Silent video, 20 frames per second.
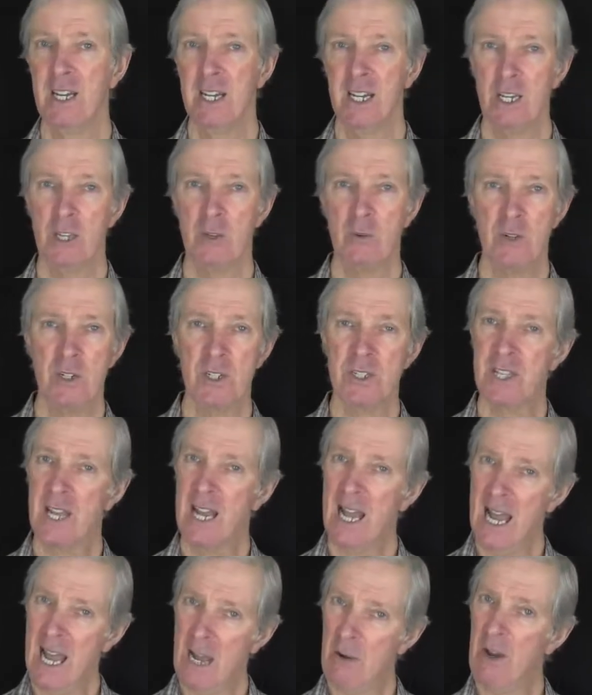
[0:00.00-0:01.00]
In other words,
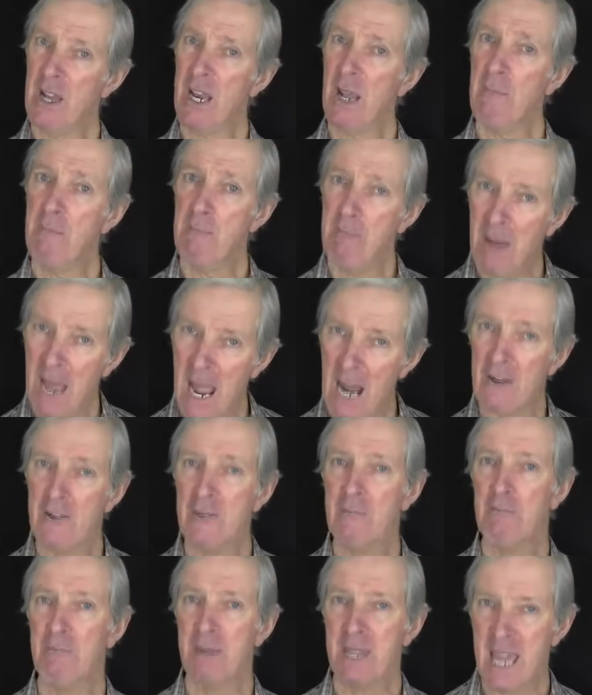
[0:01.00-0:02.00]
how an
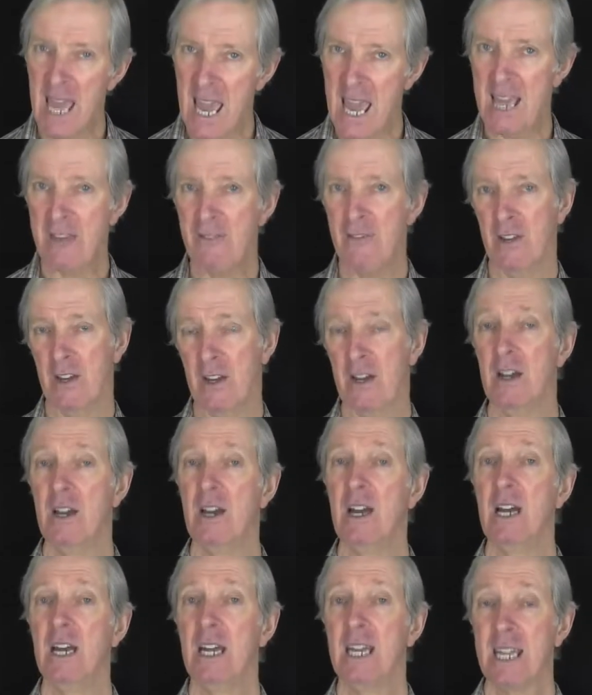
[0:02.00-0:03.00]
apparent behaviour
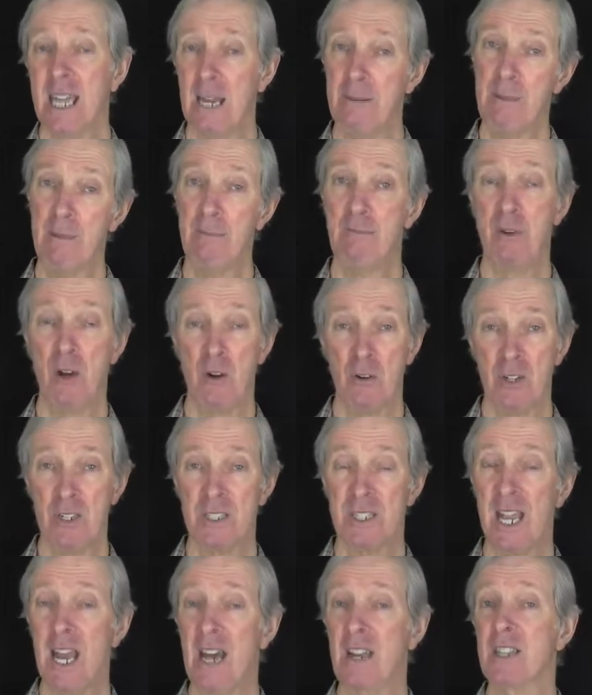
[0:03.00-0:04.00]
can be
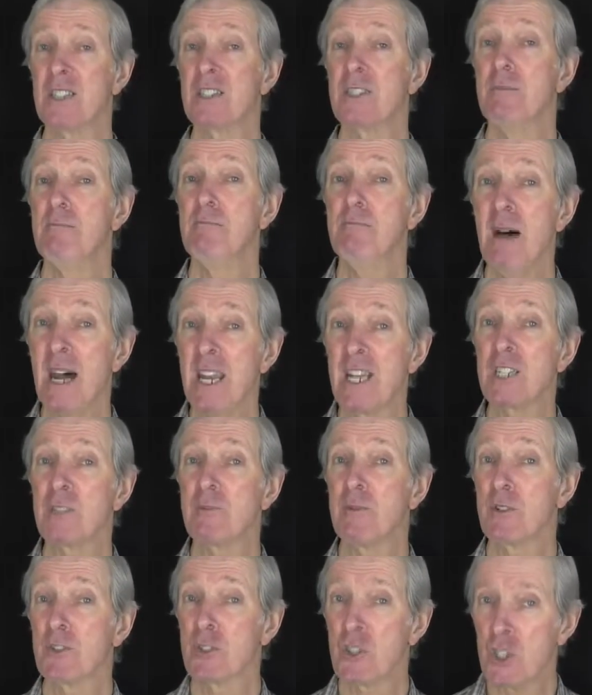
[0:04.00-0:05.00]
broken down into
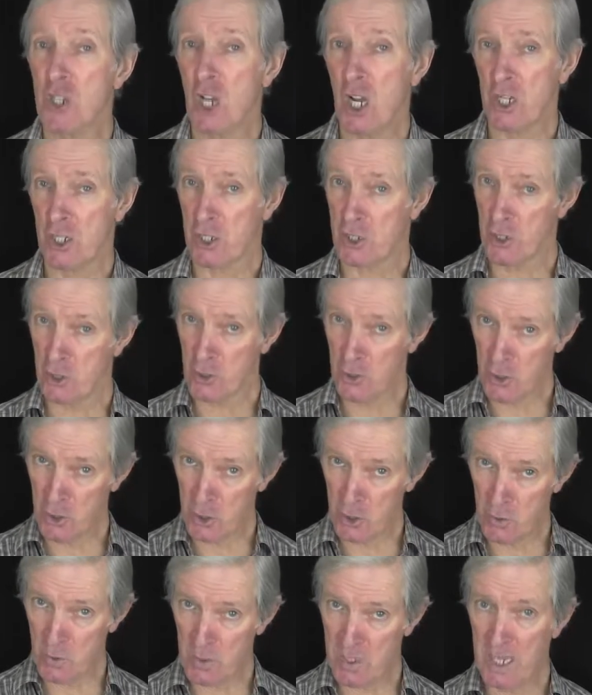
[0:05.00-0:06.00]
manageable chunks so
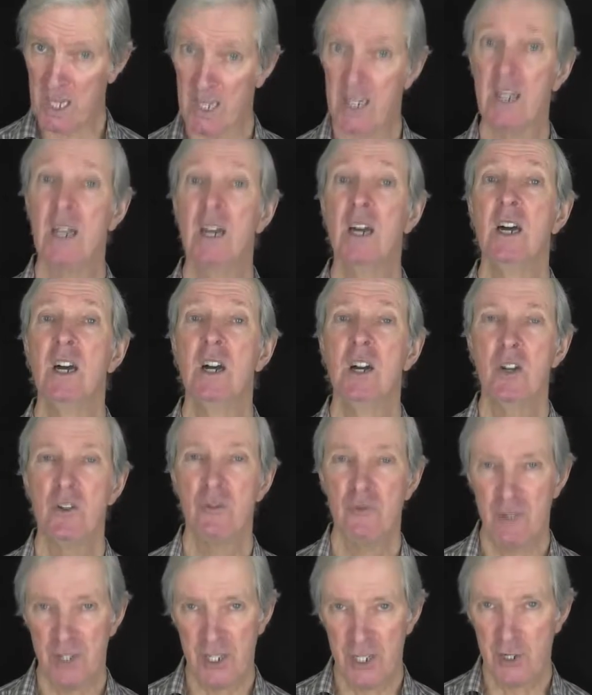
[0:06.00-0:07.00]
you can
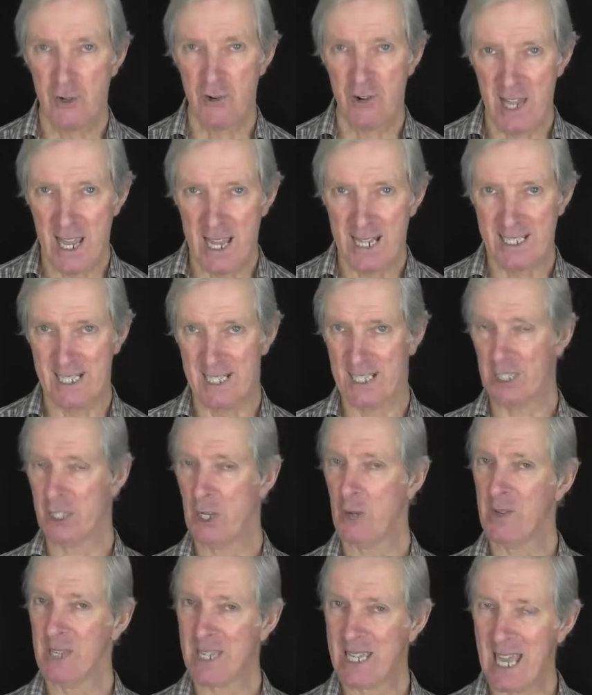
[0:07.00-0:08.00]
recreate it,
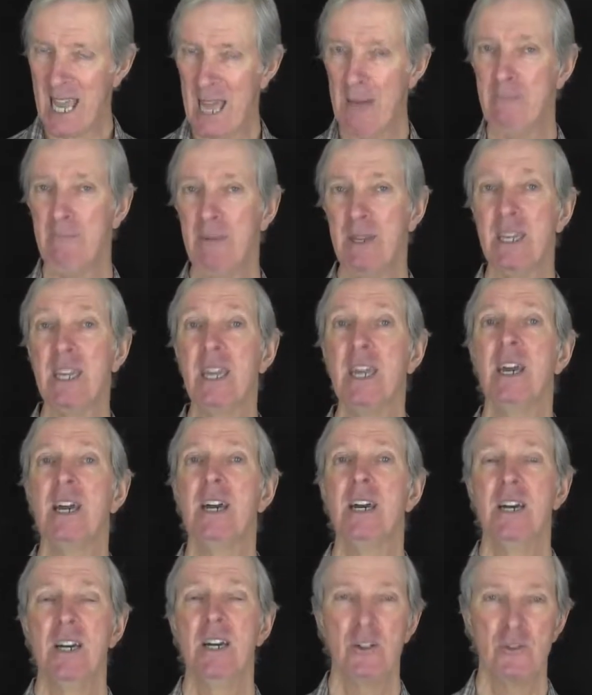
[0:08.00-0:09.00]
so it can be
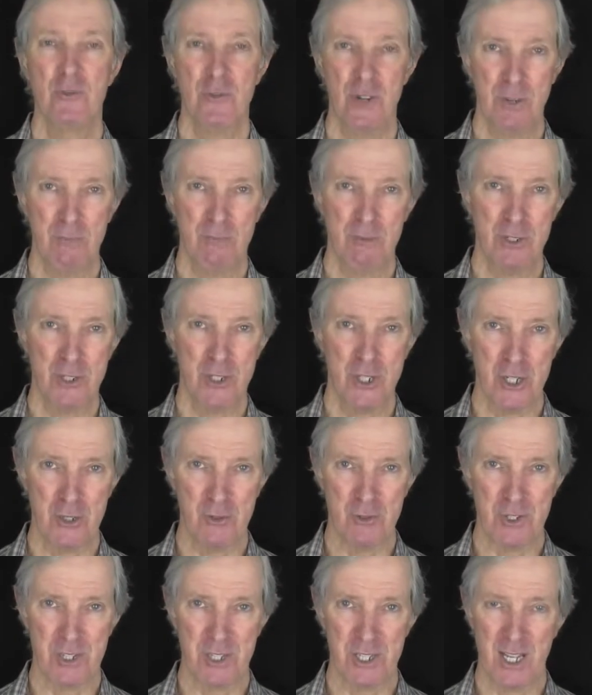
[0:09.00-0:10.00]

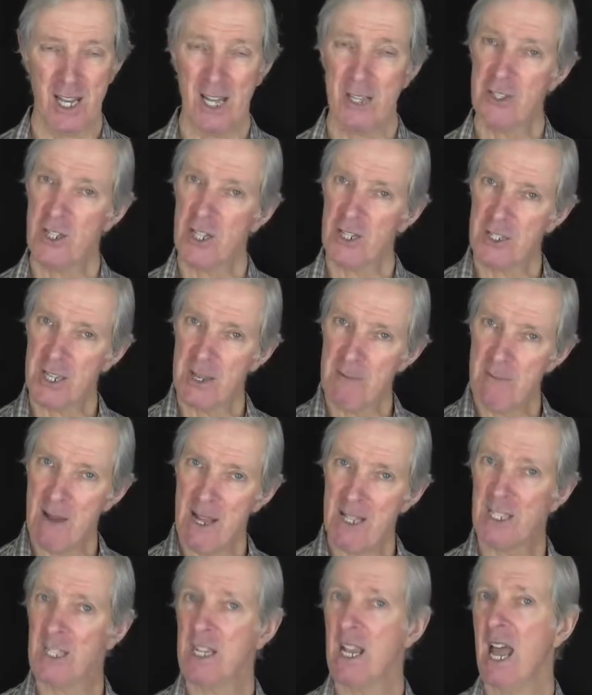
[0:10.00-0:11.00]
reproduced. And just
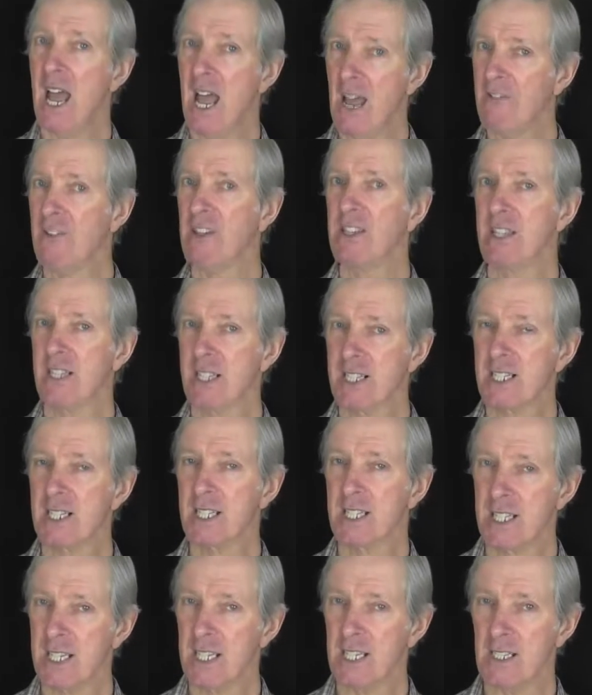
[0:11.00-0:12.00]
imagine having this
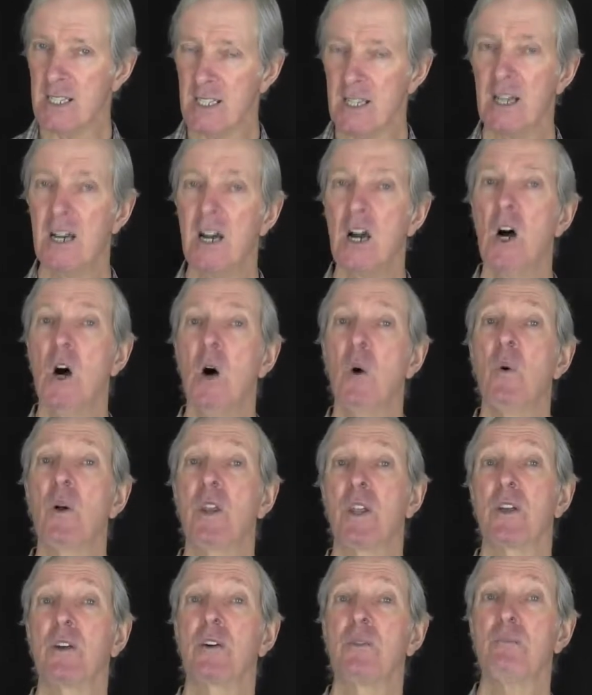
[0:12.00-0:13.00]
skill,
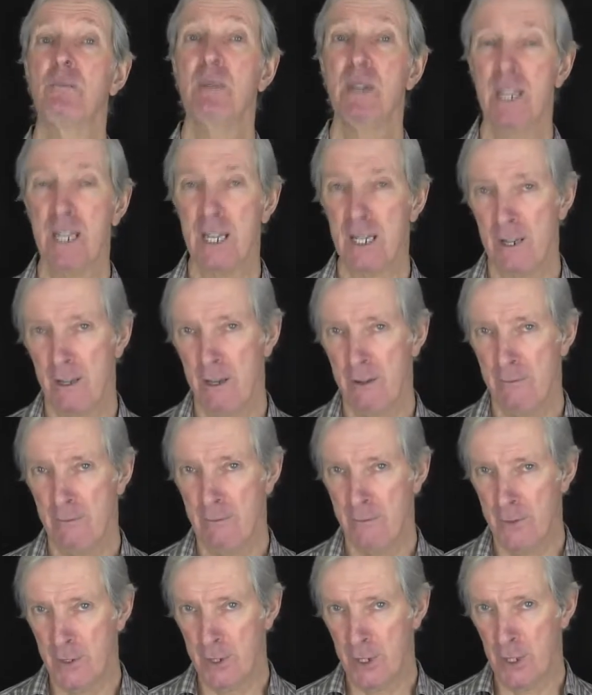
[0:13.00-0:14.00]
what it could mean
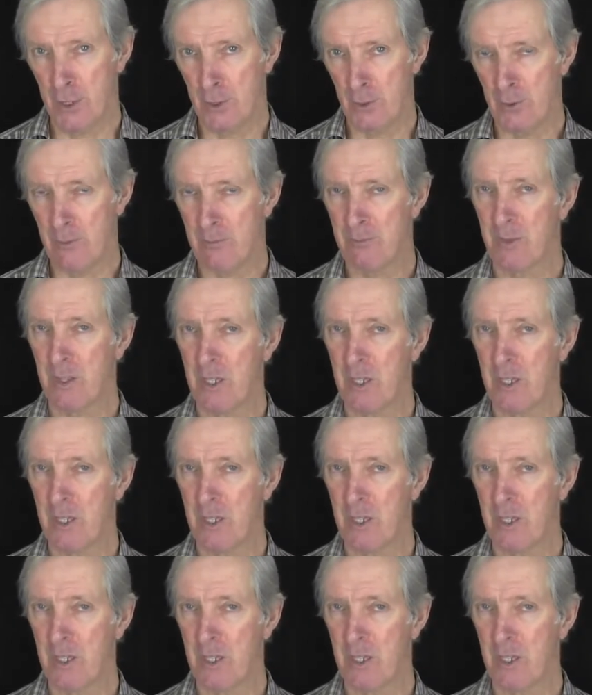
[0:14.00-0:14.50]
for you.